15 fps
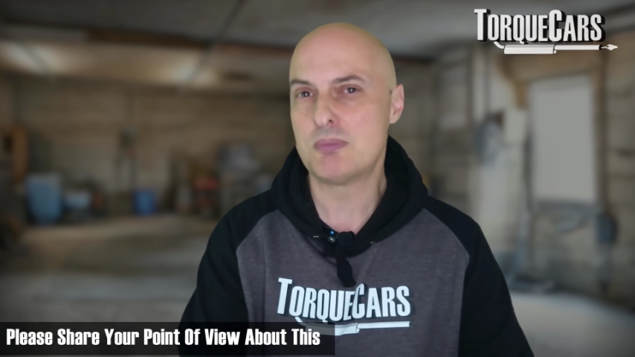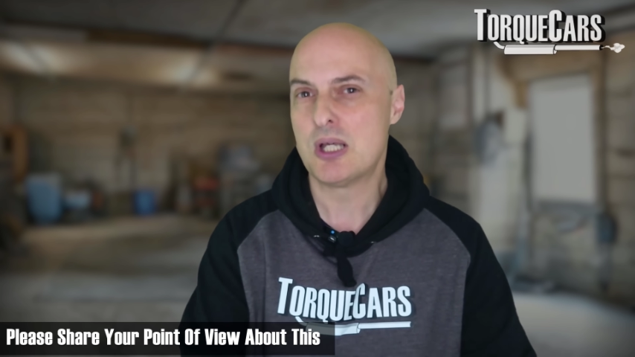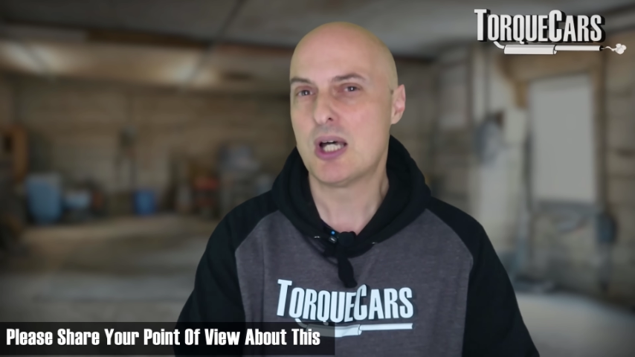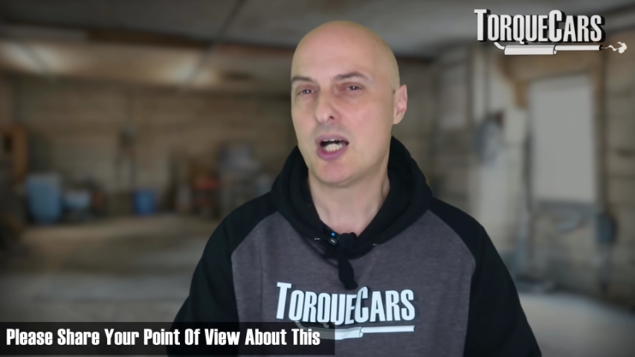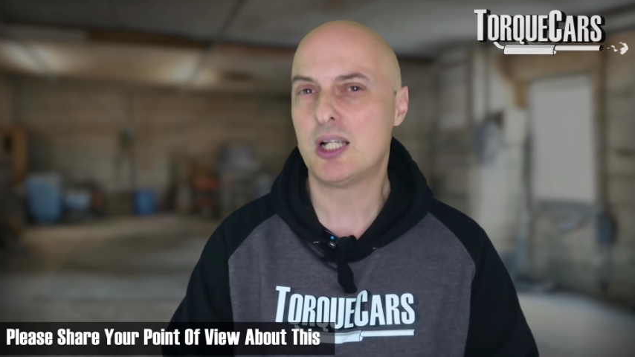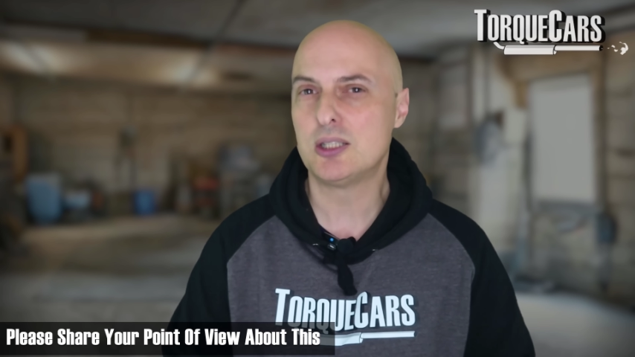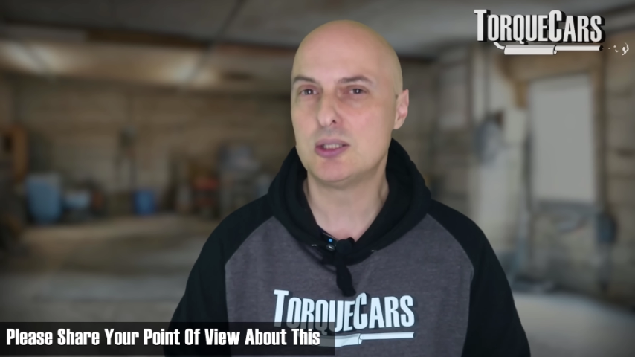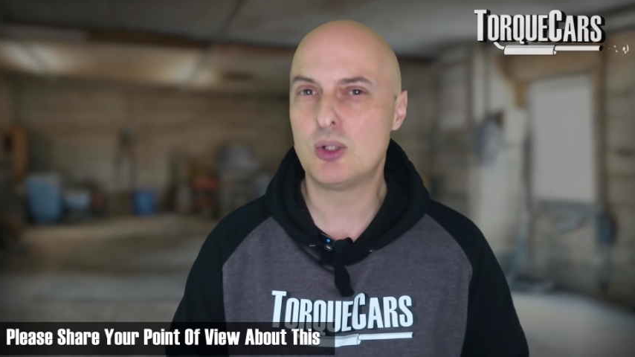a
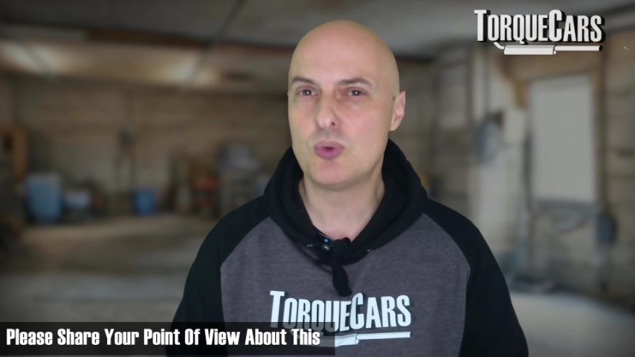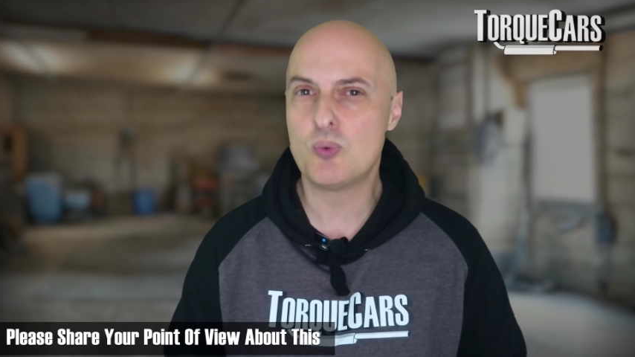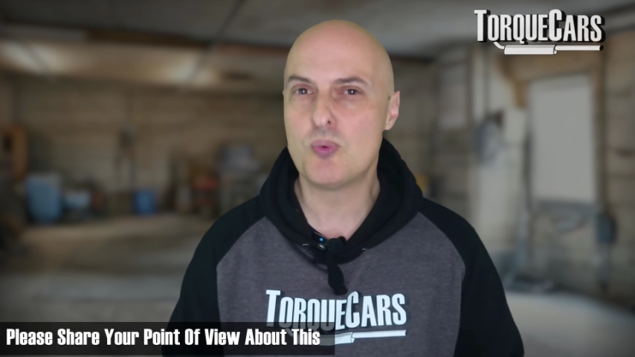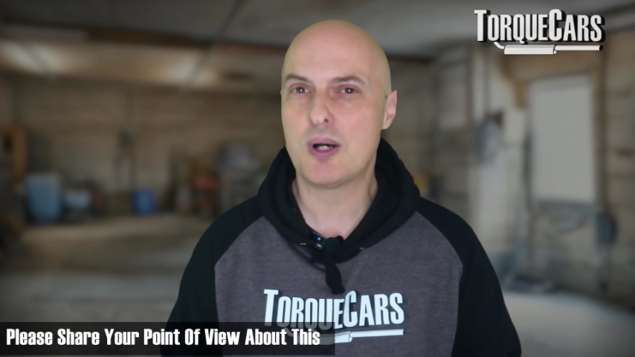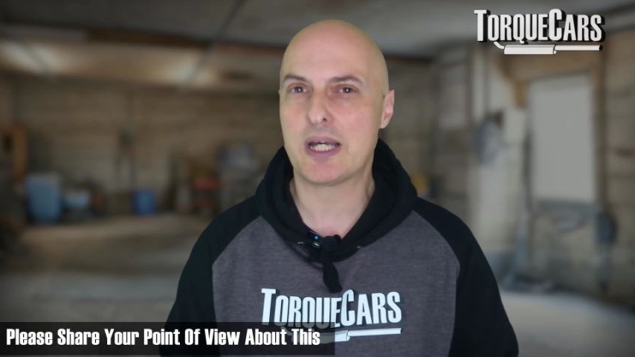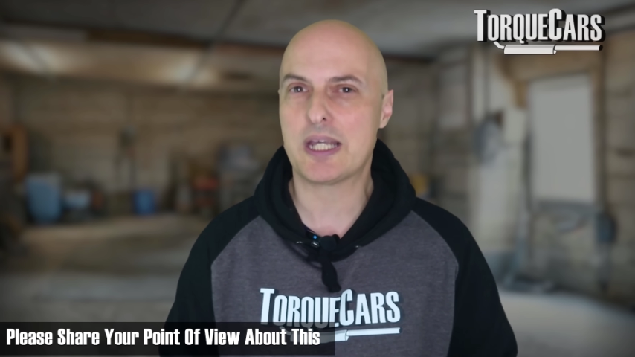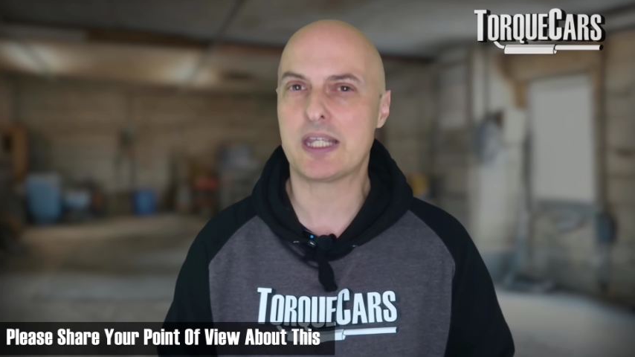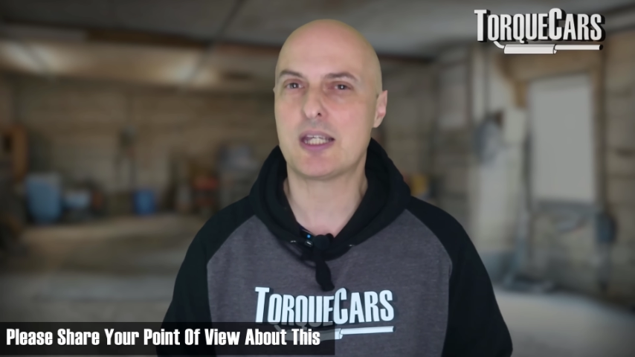long
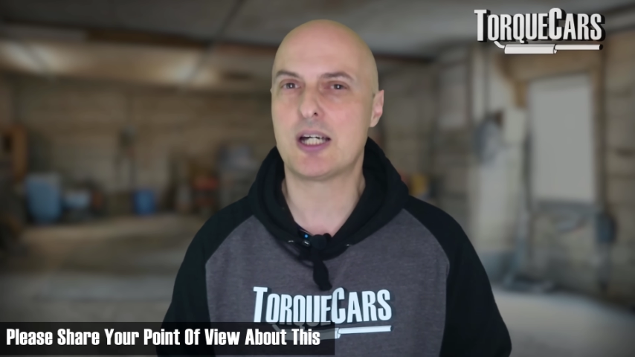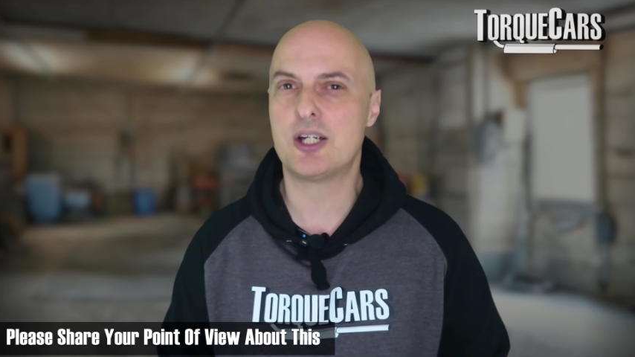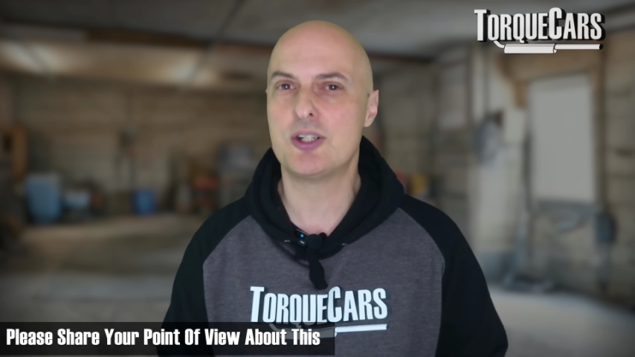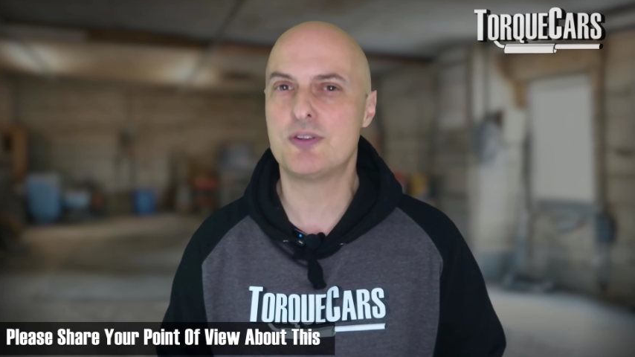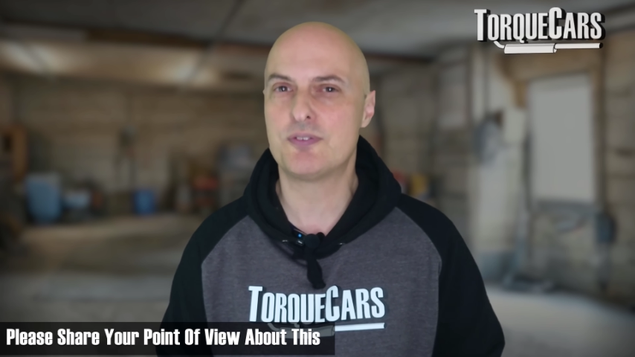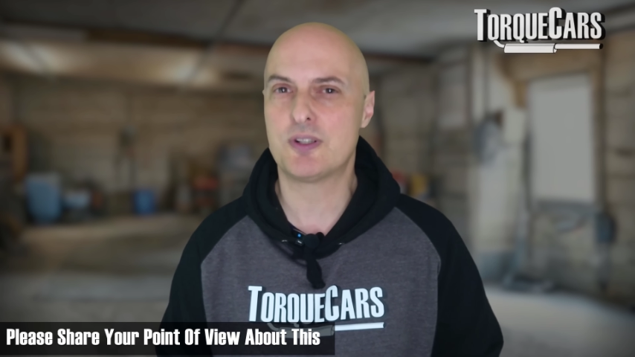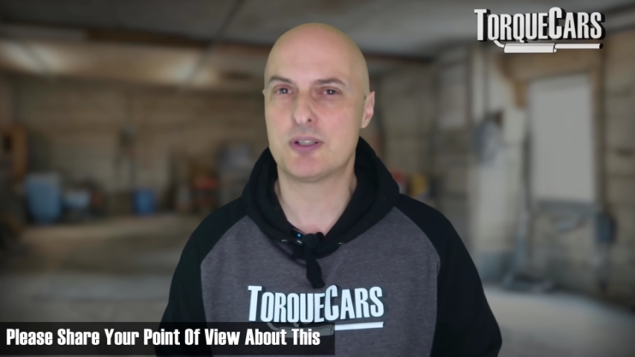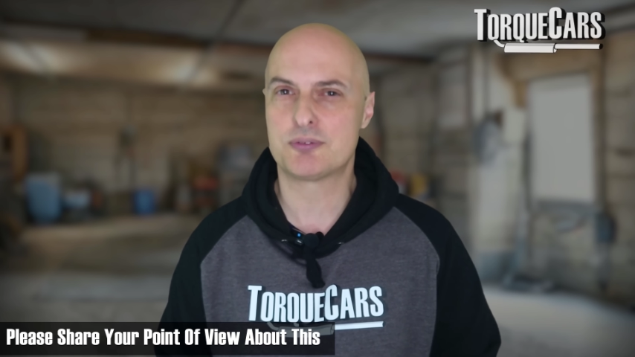way
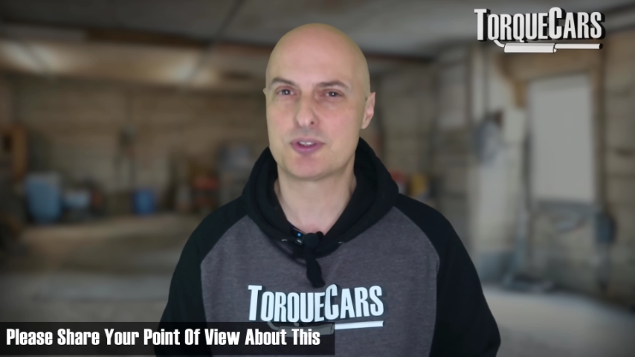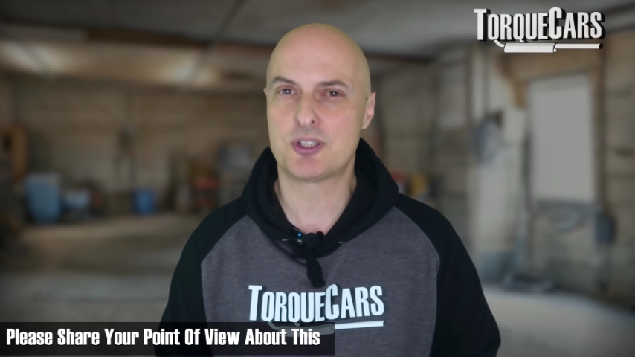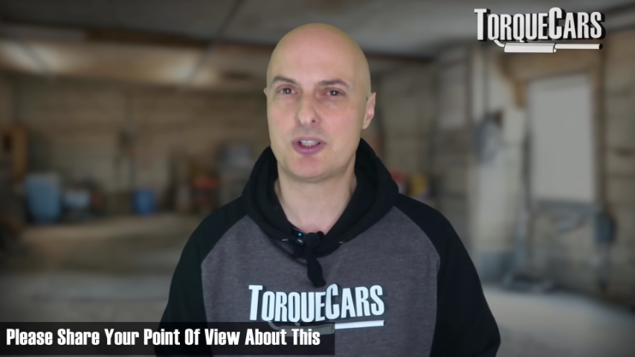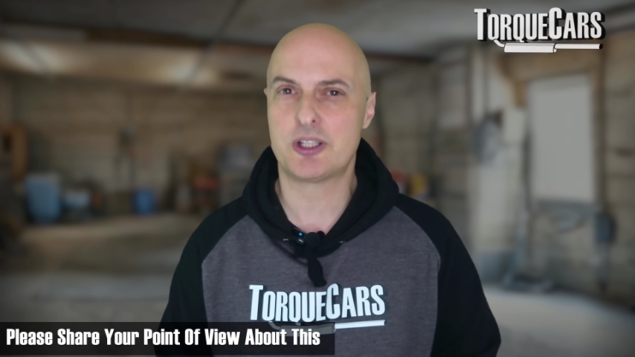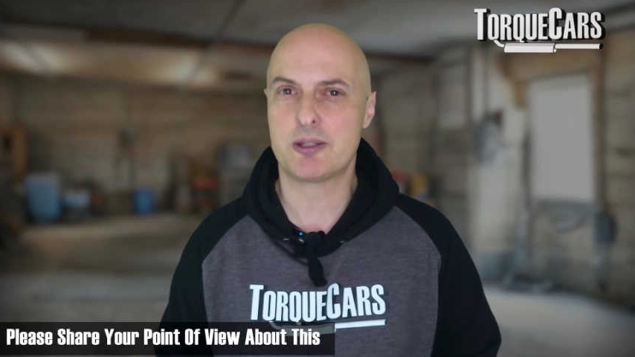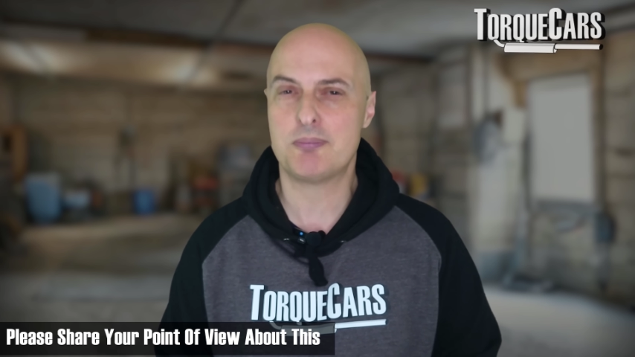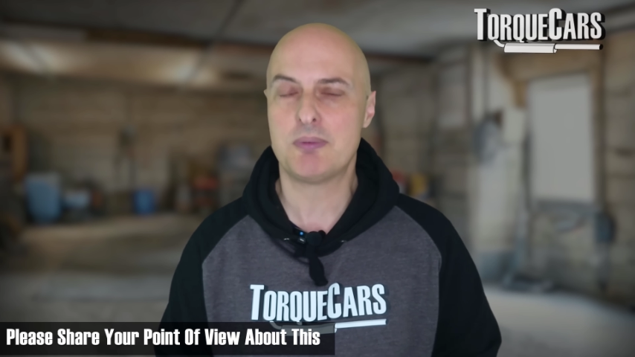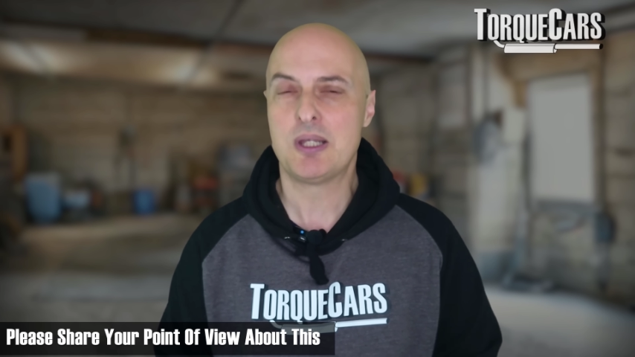over time